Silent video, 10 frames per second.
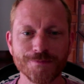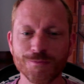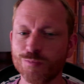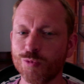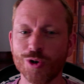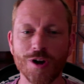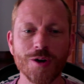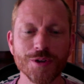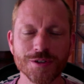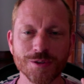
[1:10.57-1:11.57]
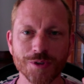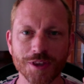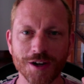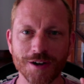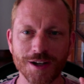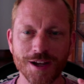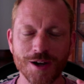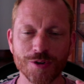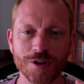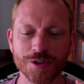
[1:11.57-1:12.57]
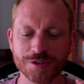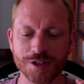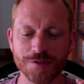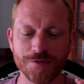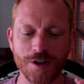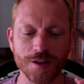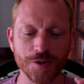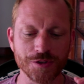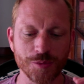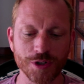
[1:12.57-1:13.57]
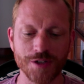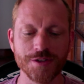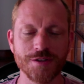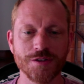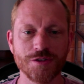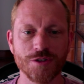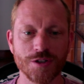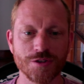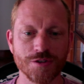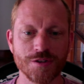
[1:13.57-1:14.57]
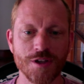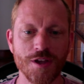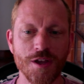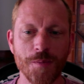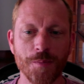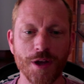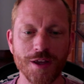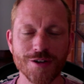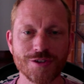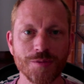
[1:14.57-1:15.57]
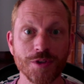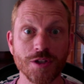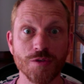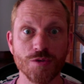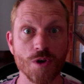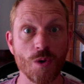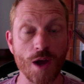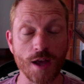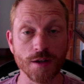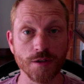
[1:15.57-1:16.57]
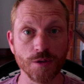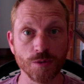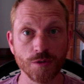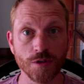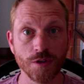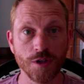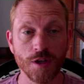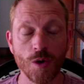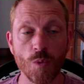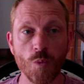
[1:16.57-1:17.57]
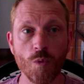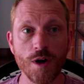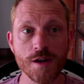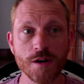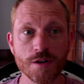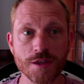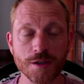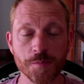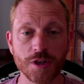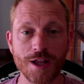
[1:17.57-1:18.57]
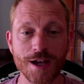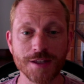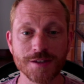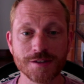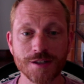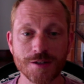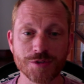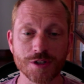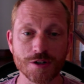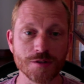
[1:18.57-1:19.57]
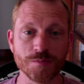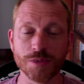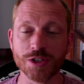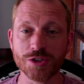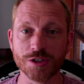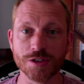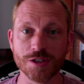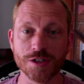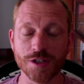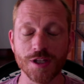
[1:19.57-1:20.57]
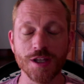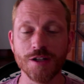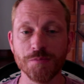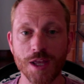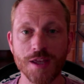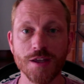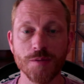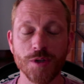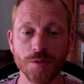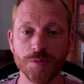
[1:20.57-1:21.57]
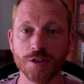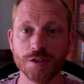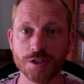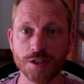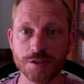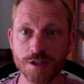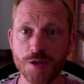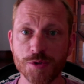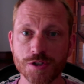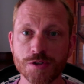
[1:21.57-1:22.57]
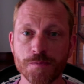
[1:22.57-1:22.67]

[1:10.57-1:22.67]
We're always doing that right now. We're always trying to follow someone else's instructions. But here's something you know how to do. What are the implied steps that aren't mentioned in making a peanut butter and jelly sandwich?